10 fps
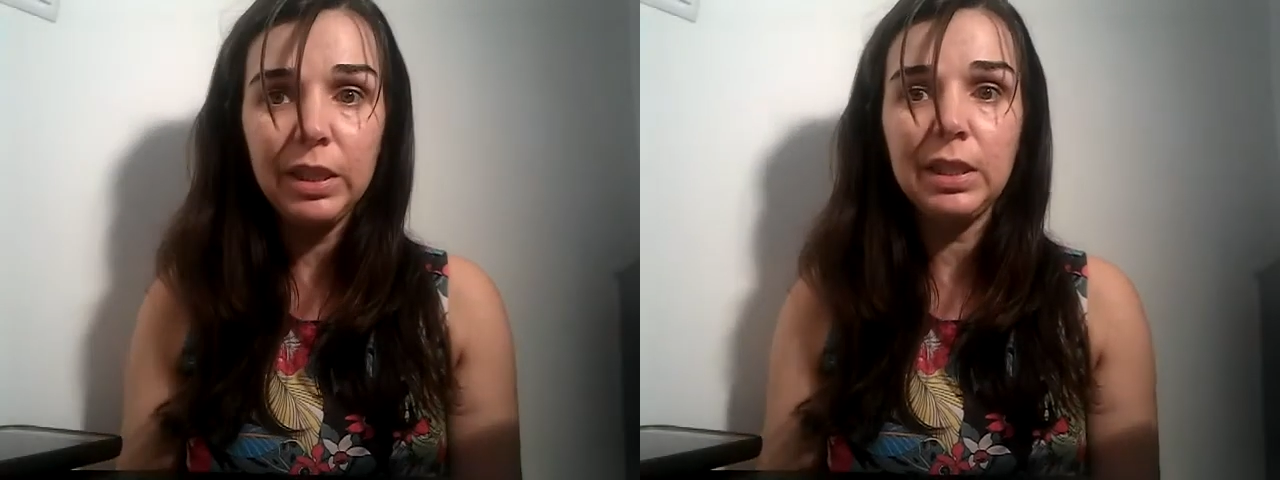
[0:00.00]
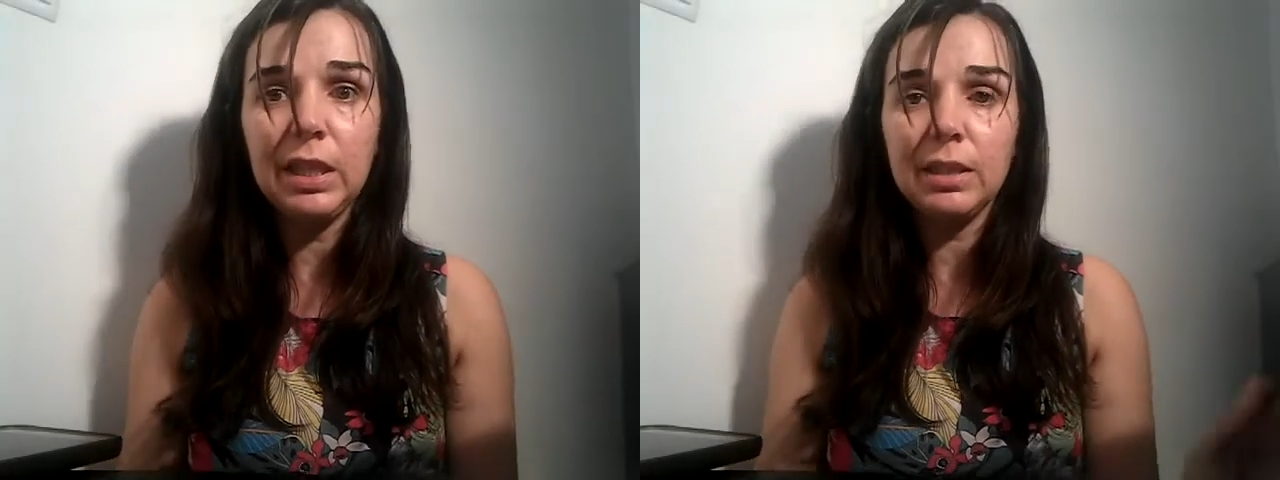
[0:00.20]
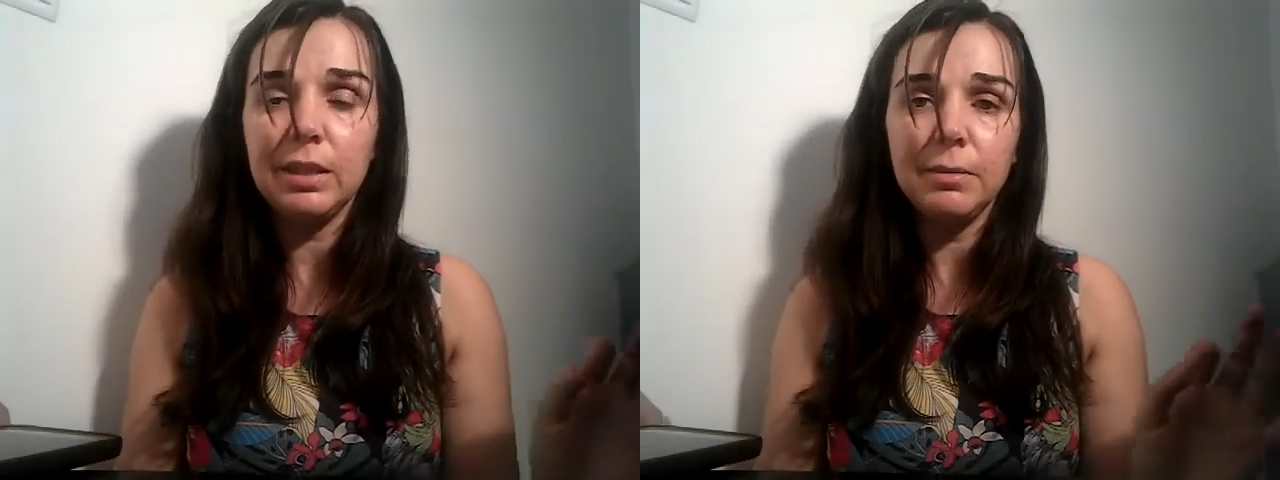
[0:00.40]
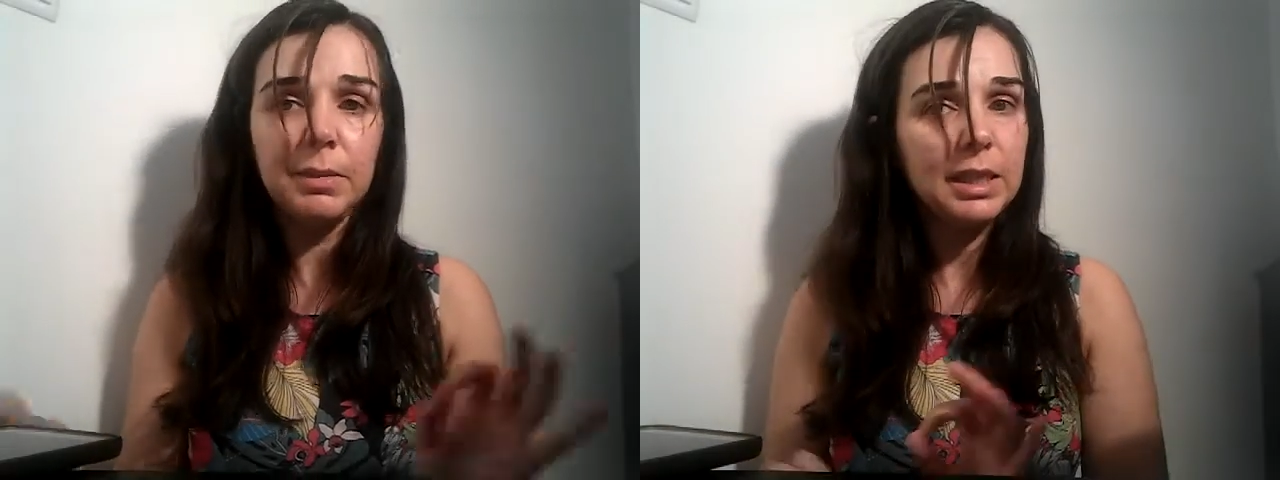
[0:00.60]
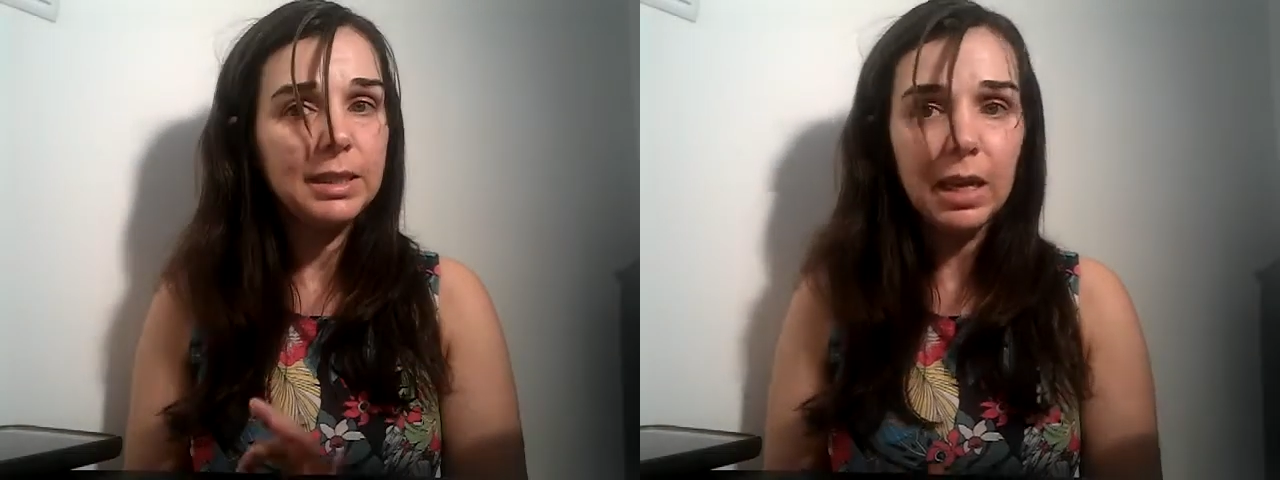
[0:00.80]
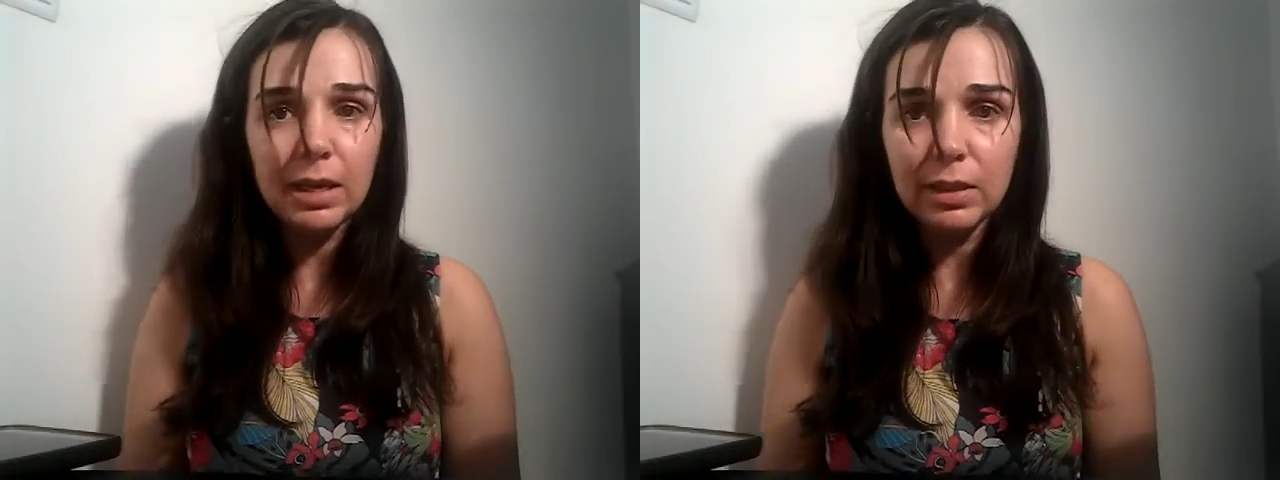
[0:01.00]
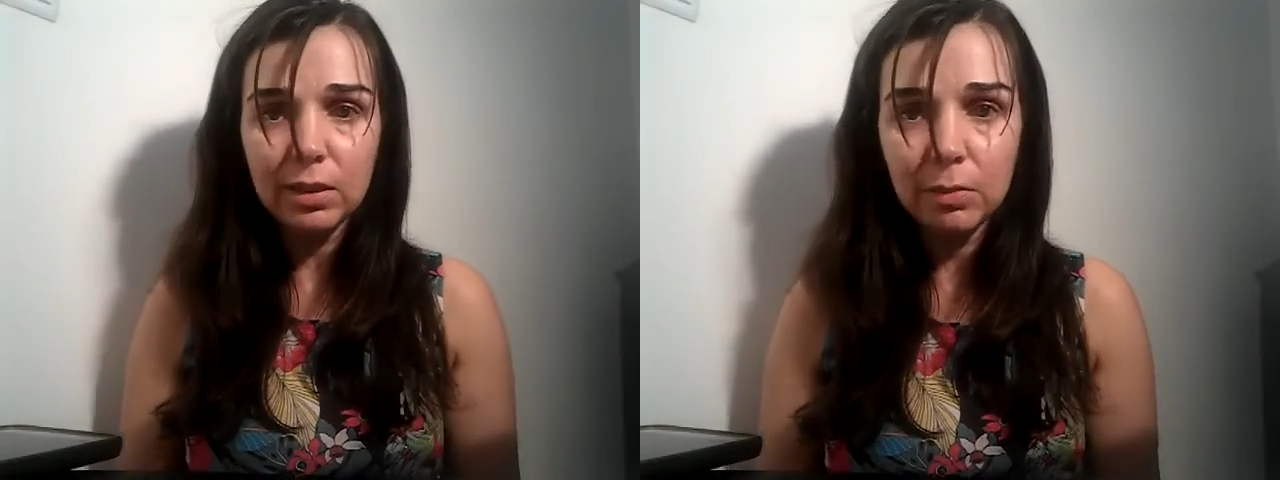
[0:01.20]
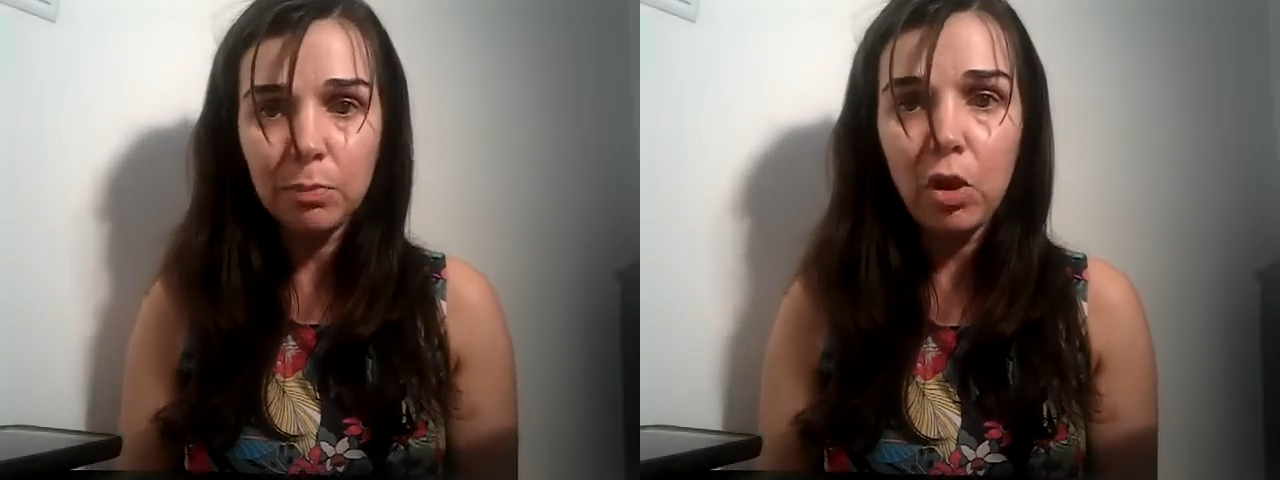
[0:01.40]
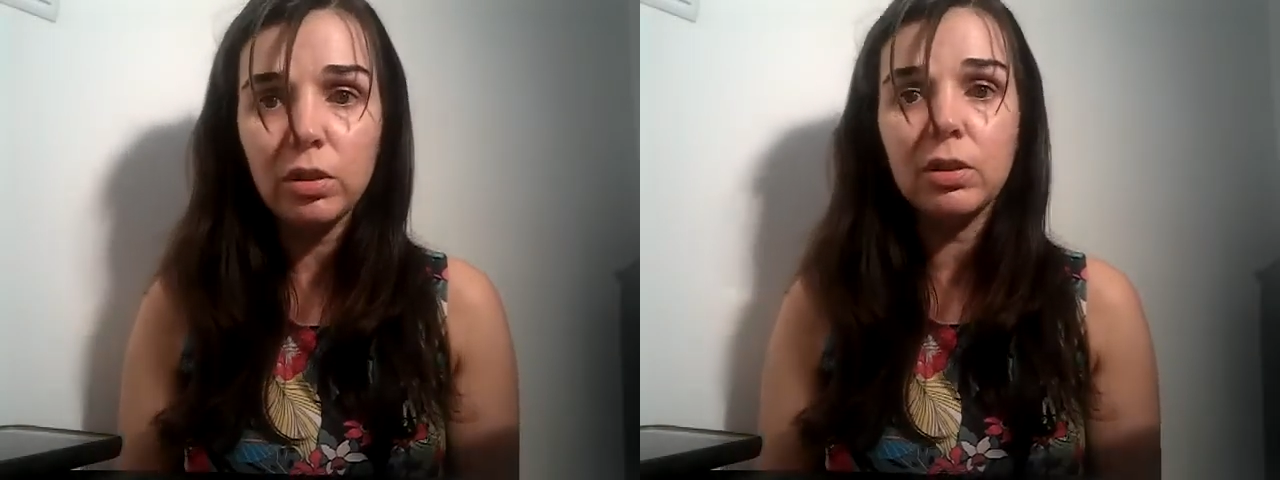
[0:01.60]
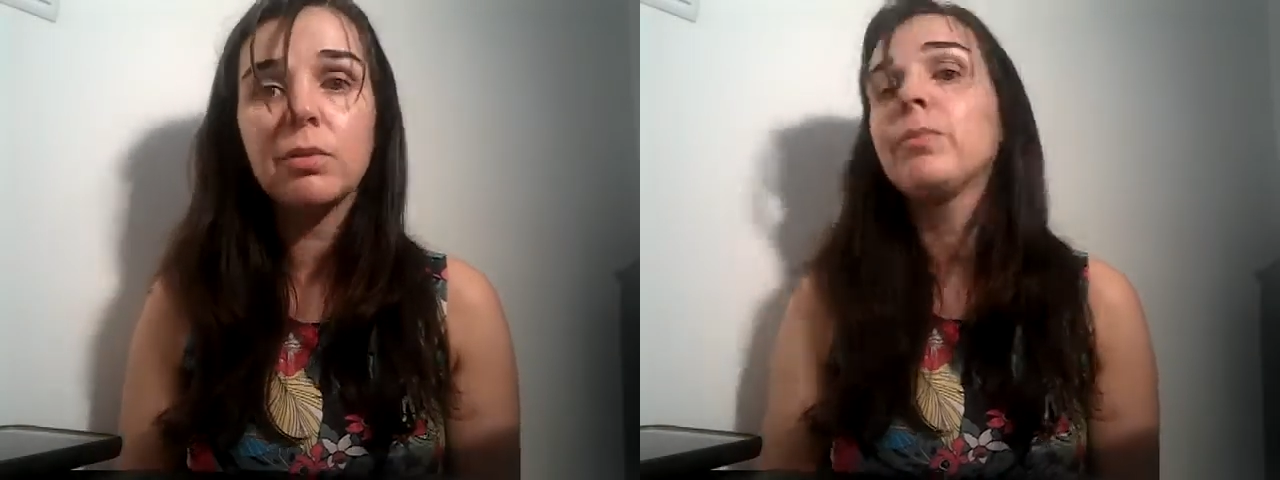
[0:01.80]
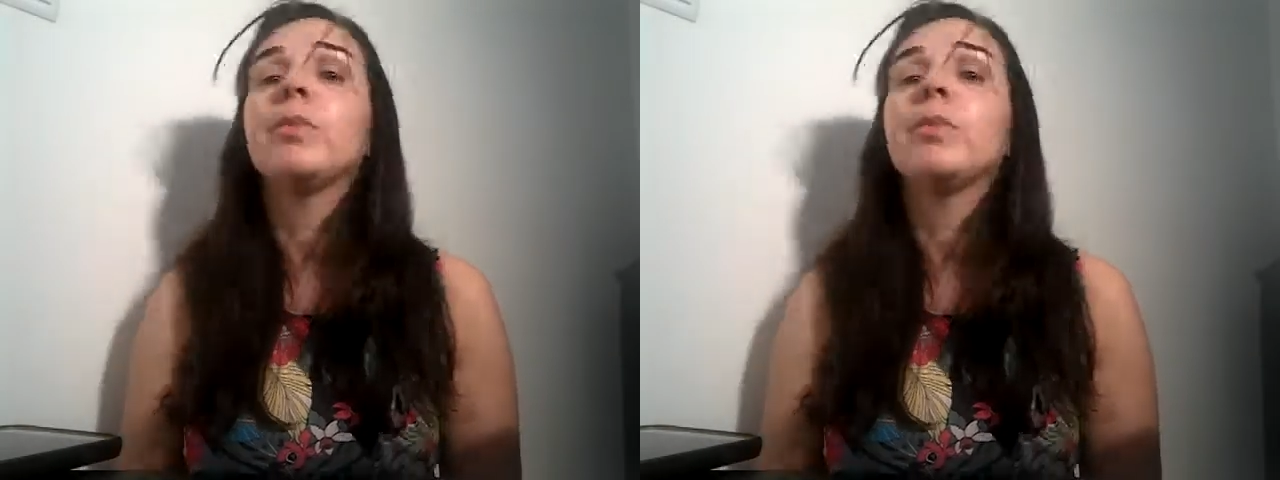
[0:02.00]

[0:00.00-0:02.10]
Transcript: in that exact spot.